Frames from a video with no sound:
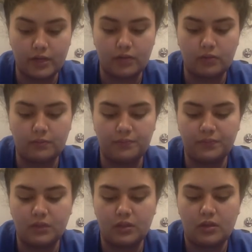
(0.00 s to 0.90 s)
angle.
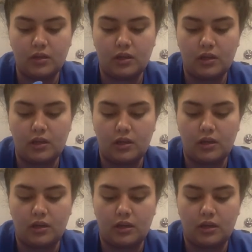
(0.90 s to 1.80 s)

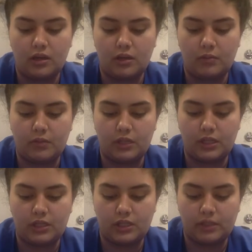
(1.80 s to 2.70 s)
I'm going to
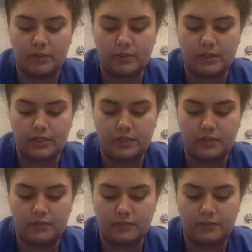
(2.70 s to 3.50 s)
inject my medicine.